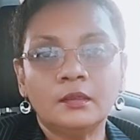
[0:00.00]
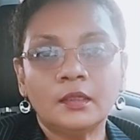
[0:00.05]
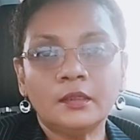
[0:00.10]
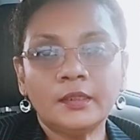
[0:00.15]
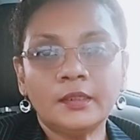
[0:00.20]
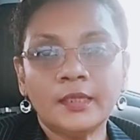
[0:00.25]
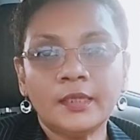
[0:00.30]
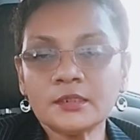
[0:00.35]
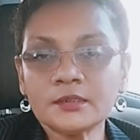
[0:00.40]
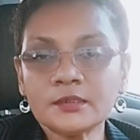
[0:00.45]
you
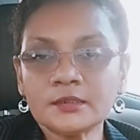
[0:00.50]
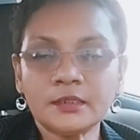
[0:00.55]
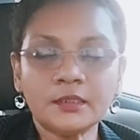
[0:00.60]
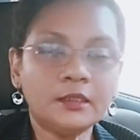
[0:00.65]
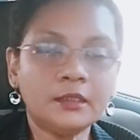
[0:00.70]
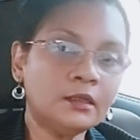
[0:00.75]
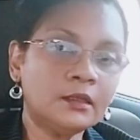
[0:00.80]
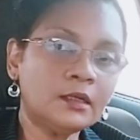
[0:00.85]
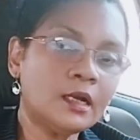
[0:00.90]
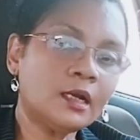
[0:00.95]
can just sit
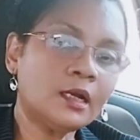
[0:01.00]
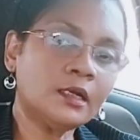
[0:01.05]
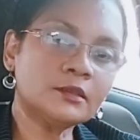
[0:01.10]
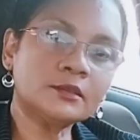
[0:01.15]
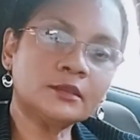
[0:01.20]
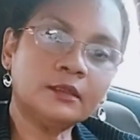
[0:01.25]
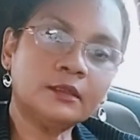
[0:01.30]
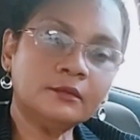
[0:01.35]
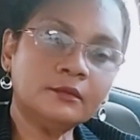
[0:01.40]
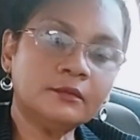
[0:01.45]
in your car,
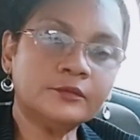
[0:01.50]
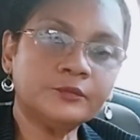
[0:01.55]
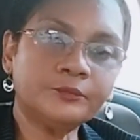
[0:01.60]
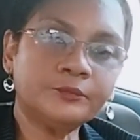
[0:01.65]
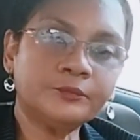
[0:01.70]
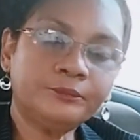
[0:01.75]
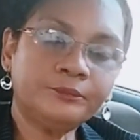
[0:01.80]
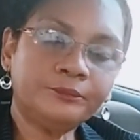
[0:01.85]
so, you know,